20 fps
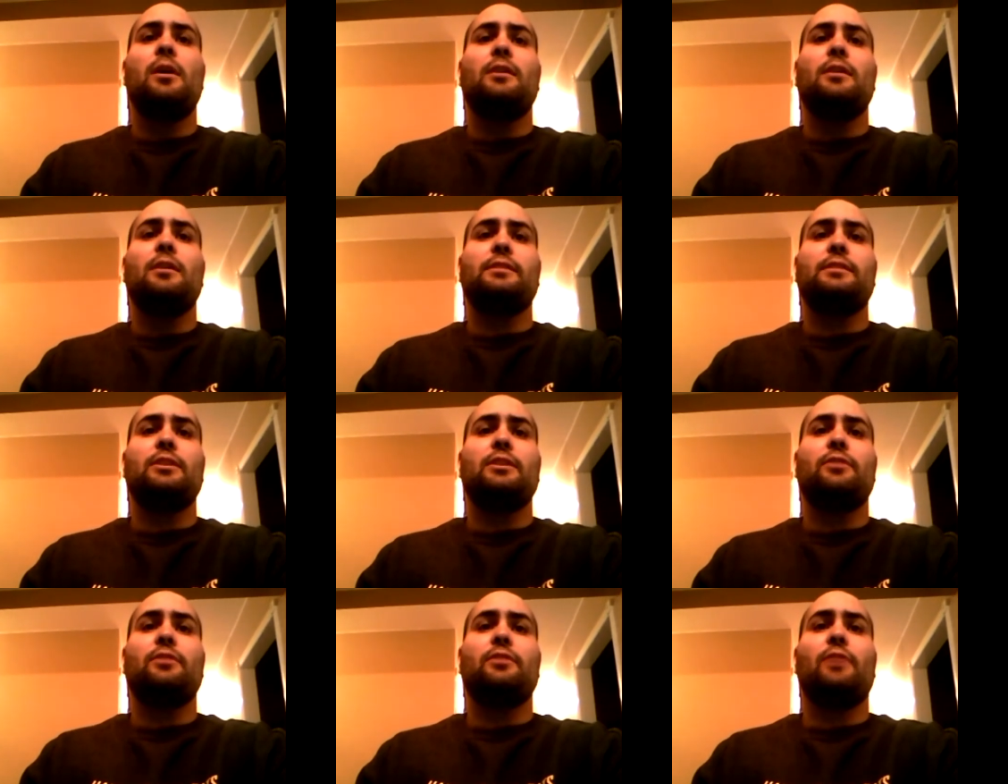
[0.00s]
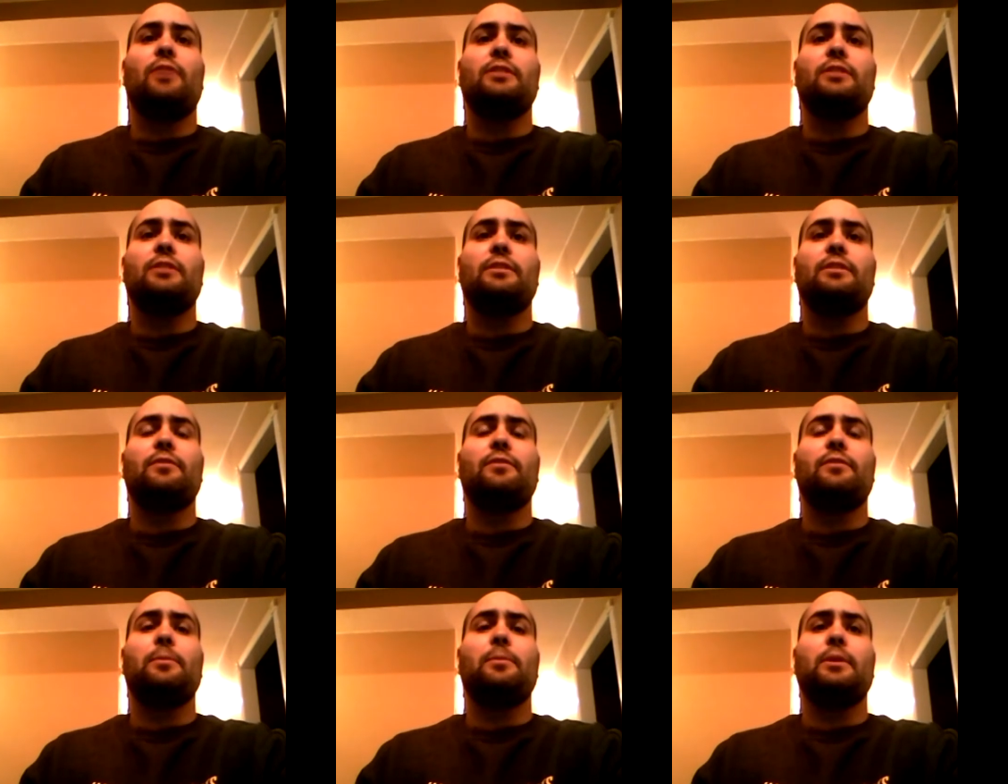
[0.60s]
senior varsity
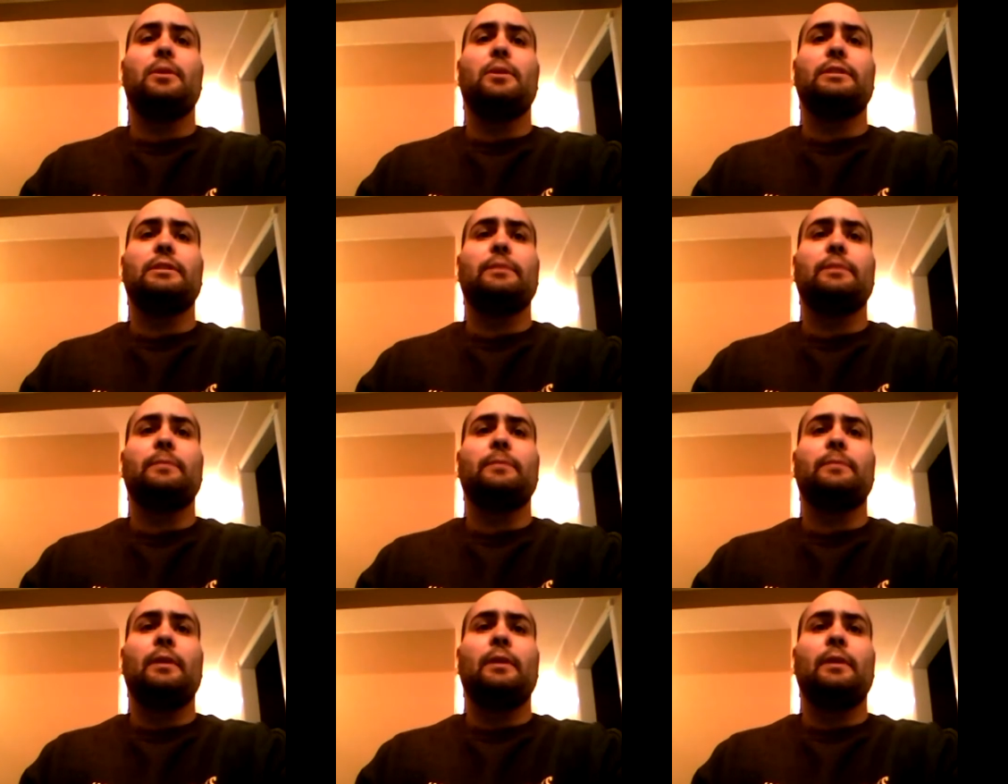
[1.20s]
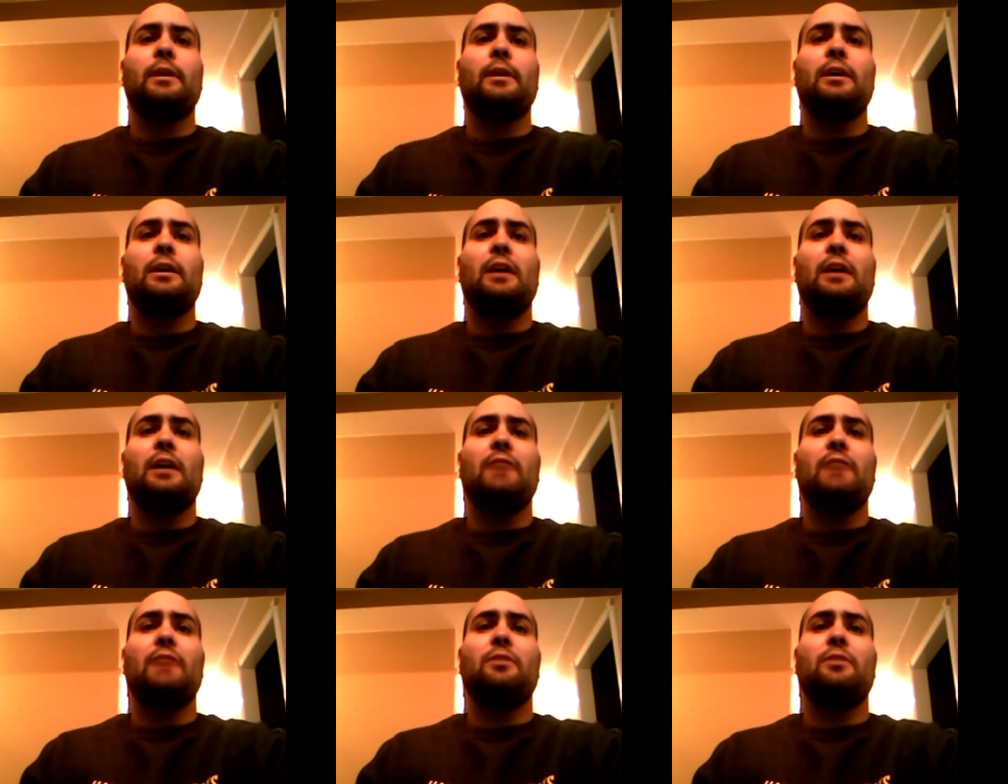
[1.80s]
football team.
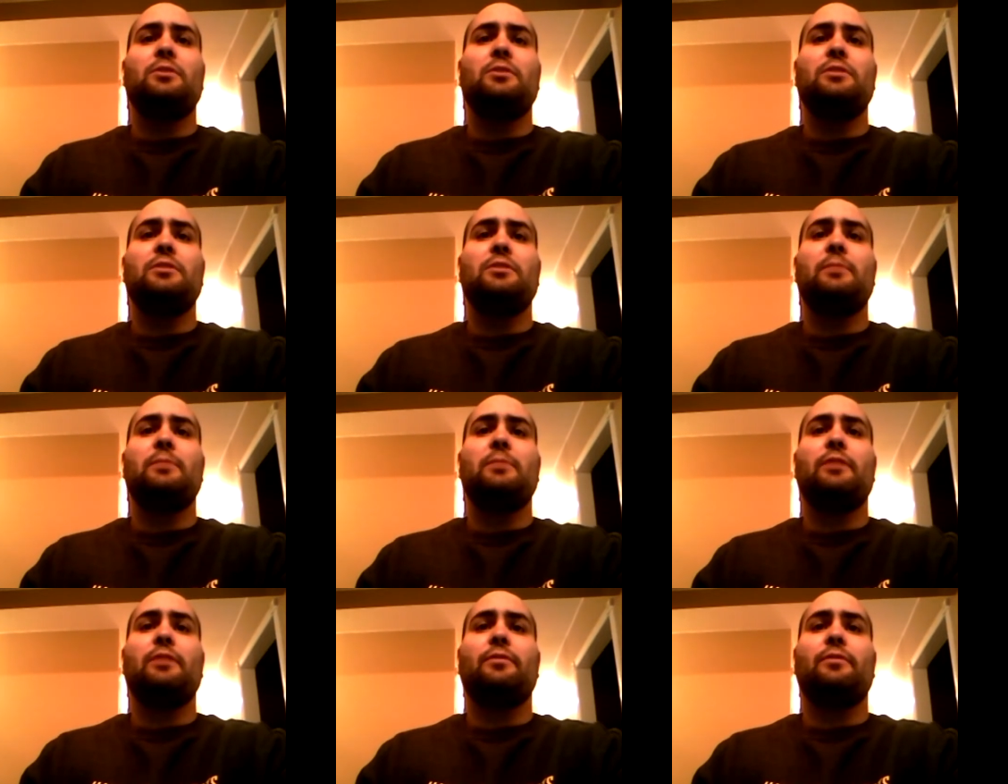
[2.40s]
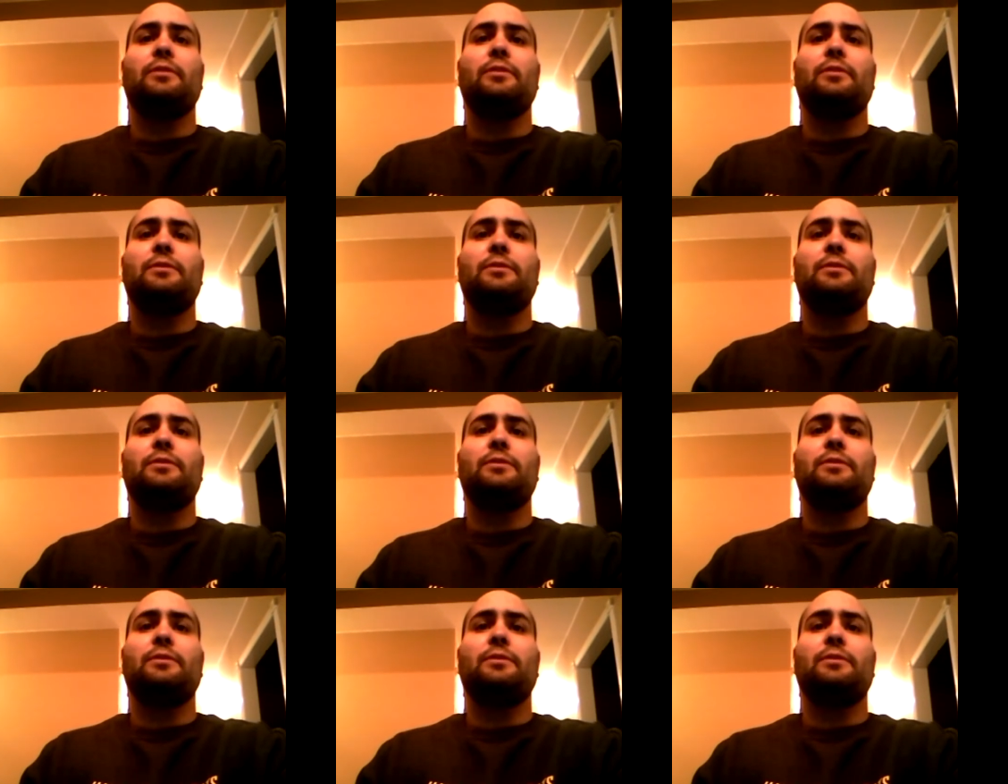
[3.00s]
I've coached Amir for